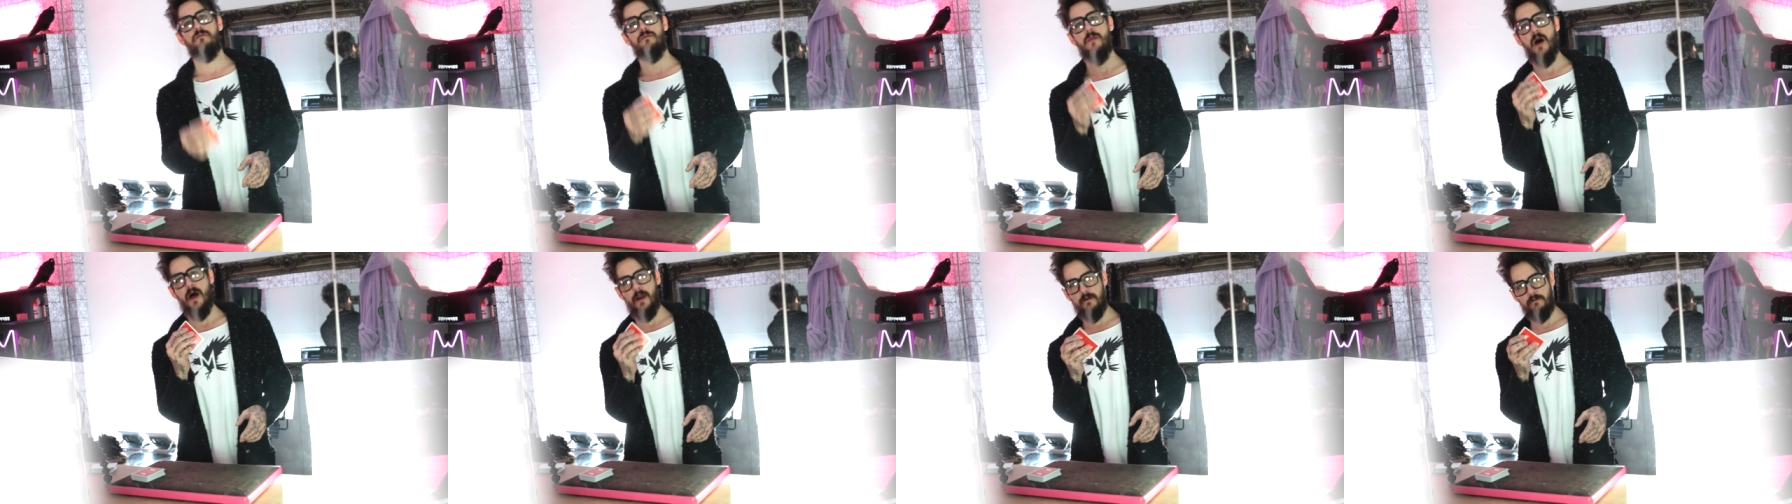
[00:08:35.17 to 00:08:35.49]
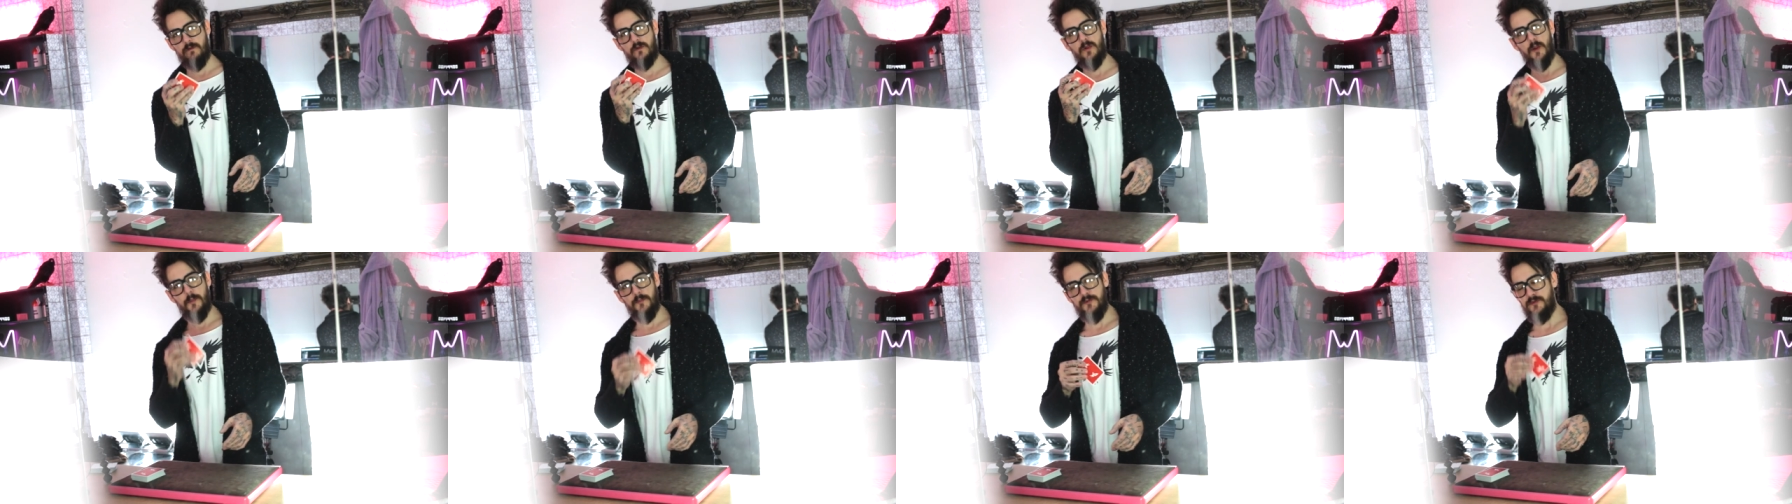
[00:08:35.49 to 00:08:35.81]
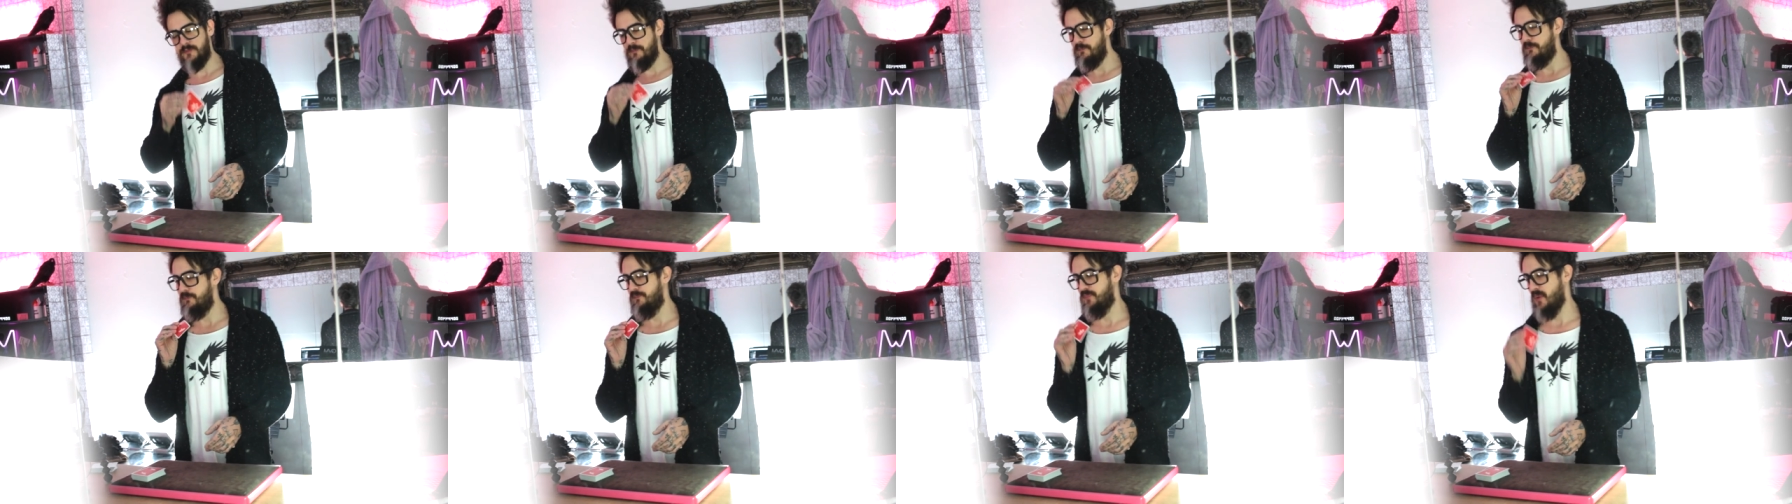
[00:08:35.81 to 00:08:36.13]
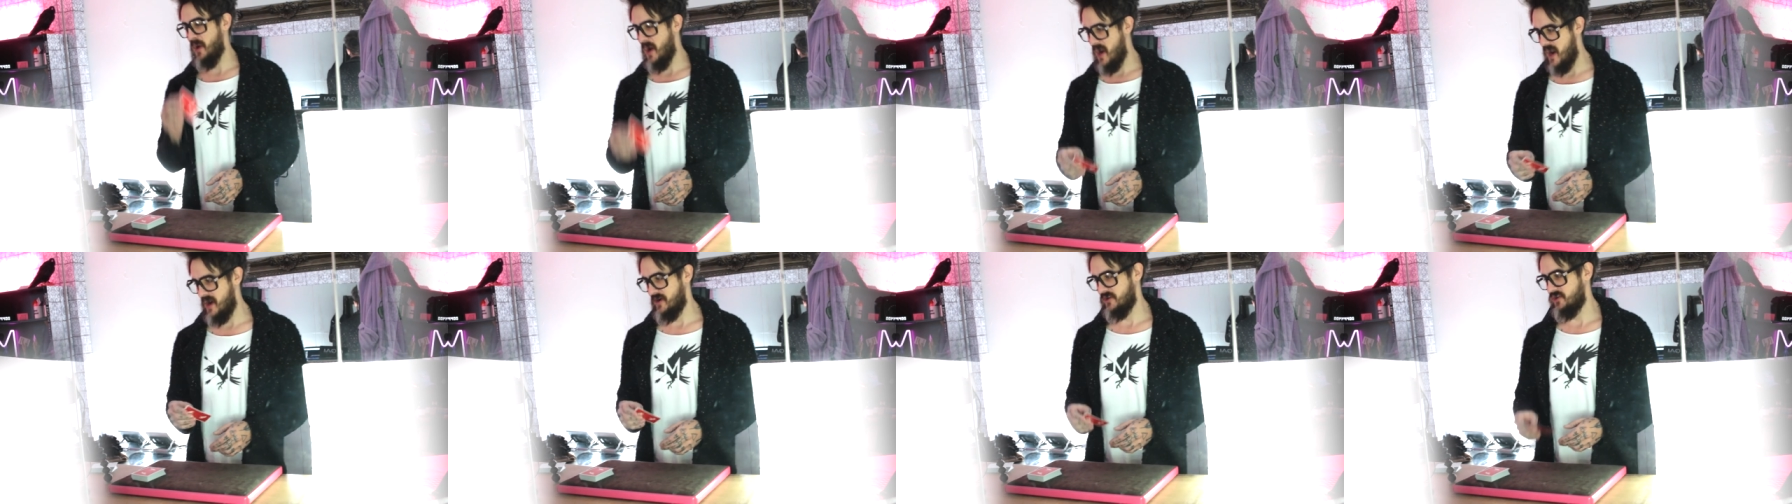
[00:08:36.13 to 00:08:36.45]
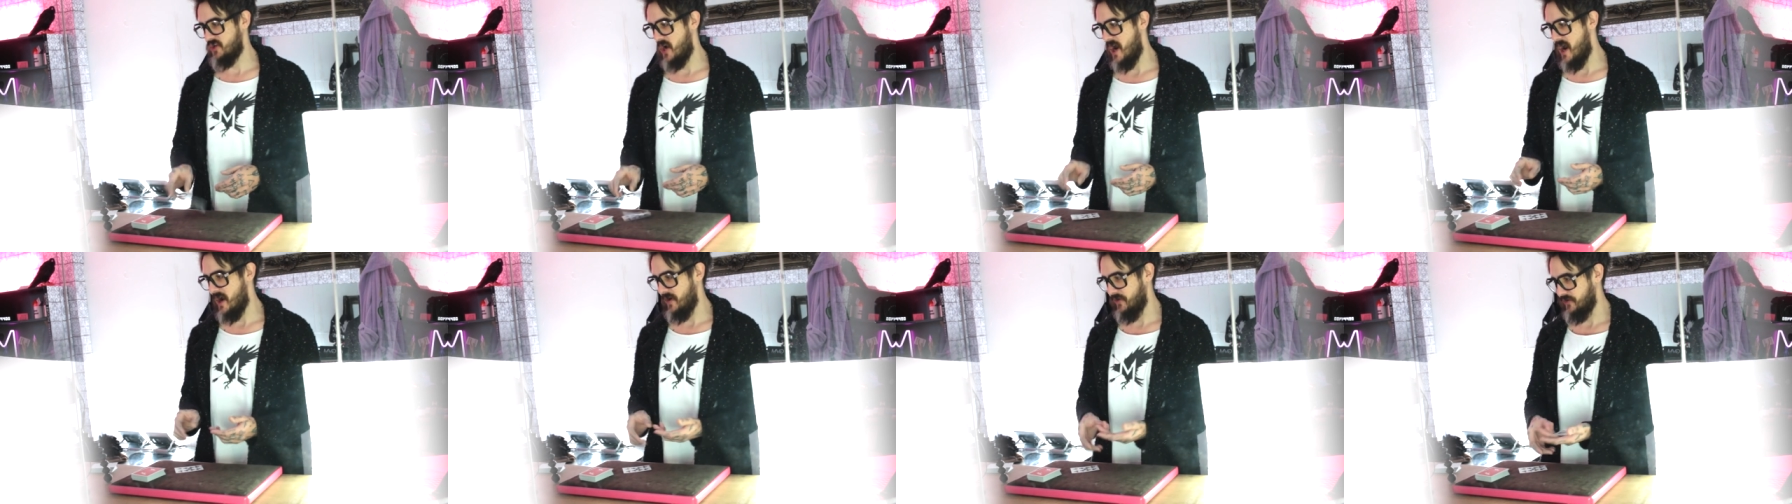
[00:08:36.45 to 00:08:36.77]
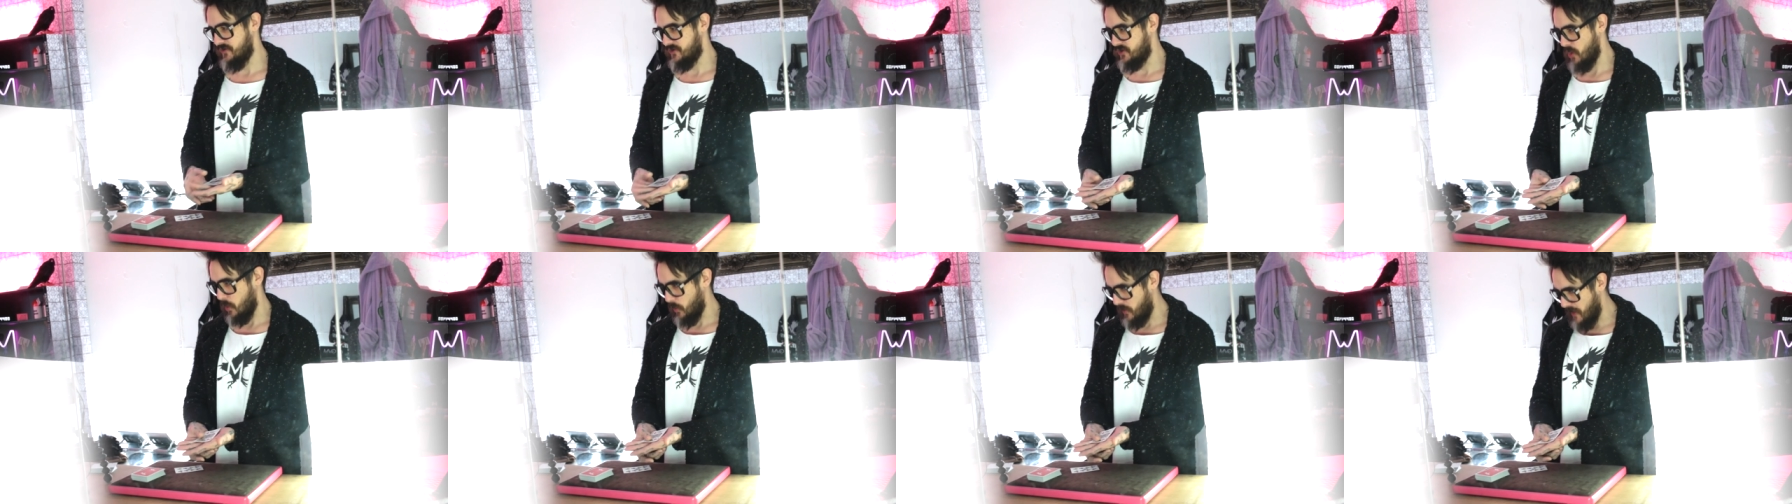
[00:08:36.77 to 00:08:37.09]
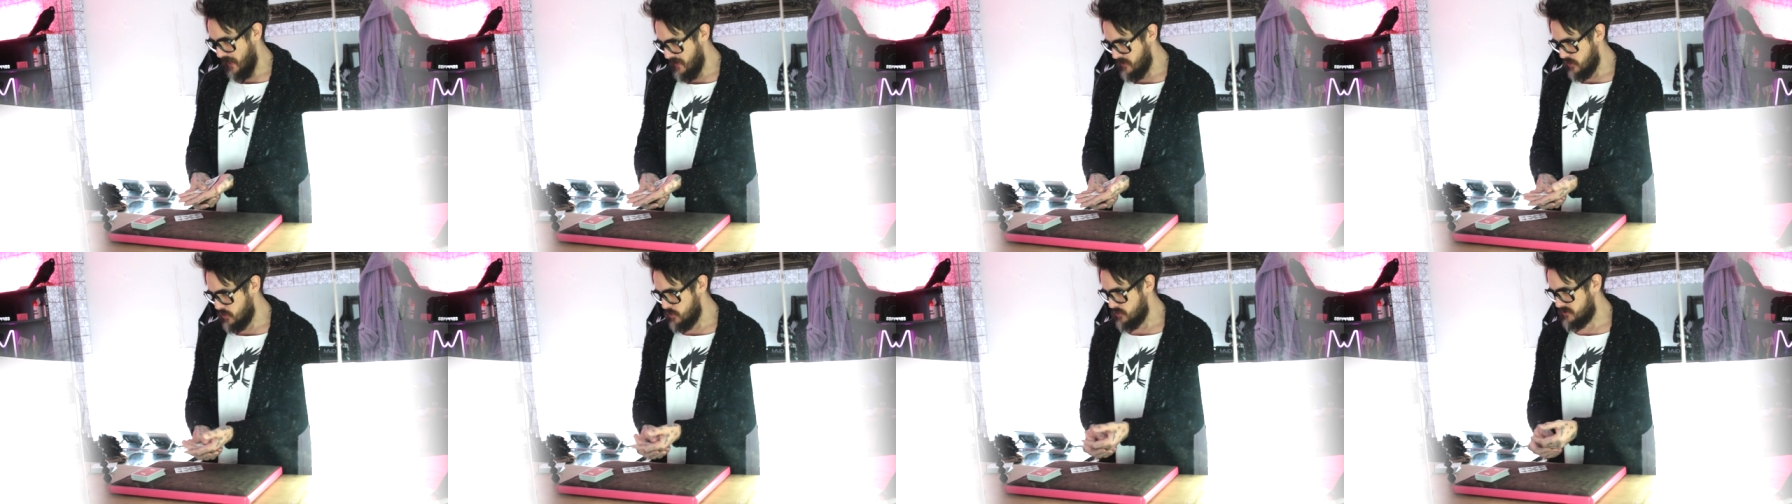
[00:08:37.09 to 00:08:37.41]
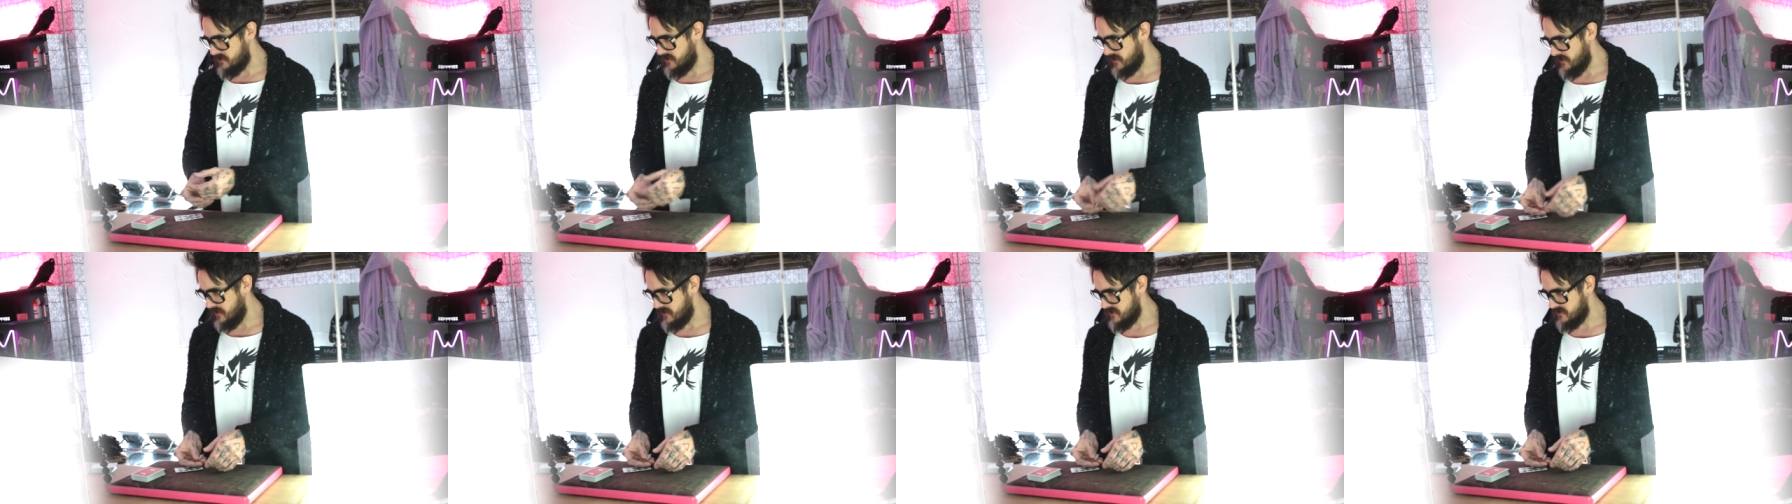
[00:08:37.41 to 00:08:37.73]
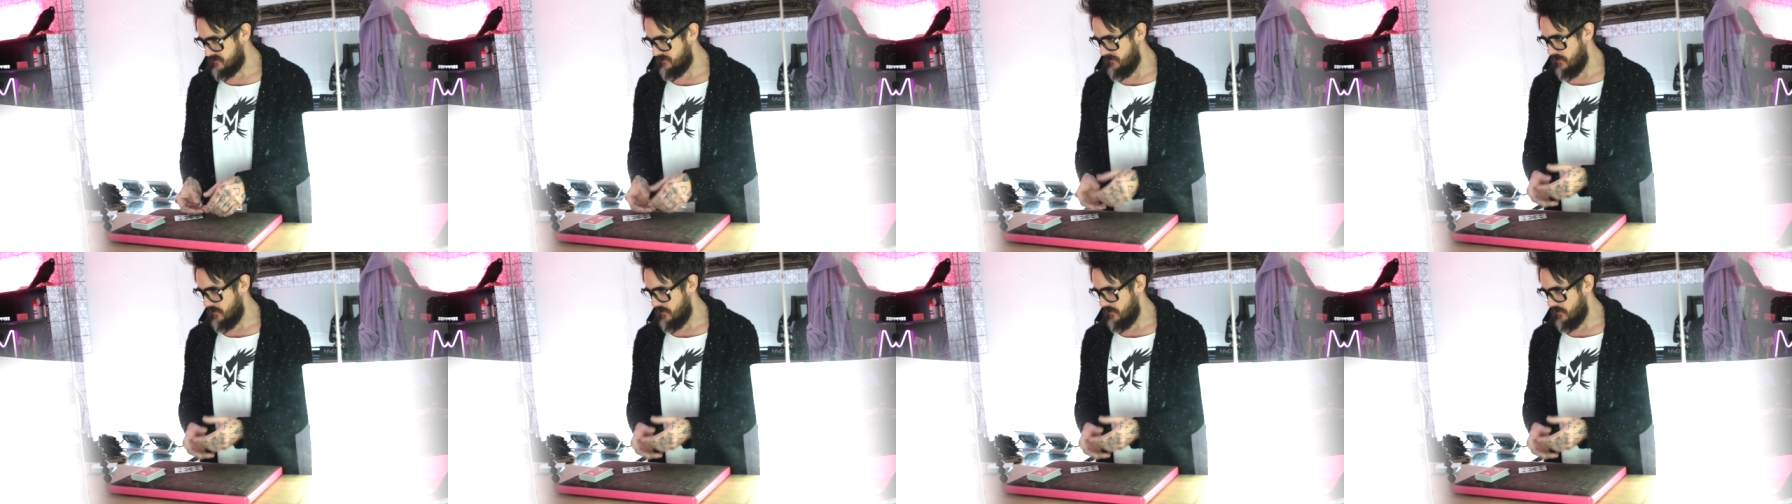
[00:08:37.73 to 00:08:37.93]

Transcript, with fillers: nine of clubs behind your hand. So get used to this